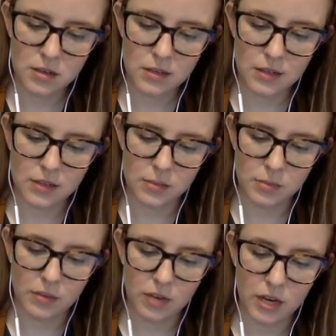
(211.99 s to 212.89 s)
and that's
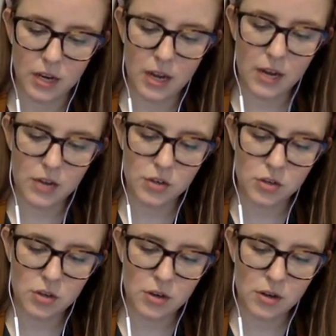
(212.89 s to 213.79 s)
abbreviated H
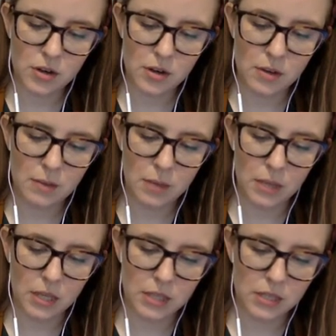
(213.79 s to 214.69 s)

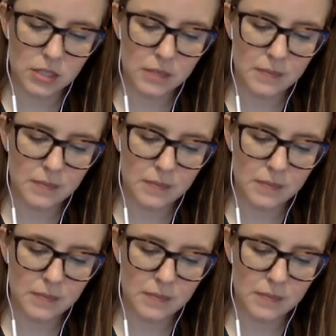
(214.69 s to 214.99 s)
plus.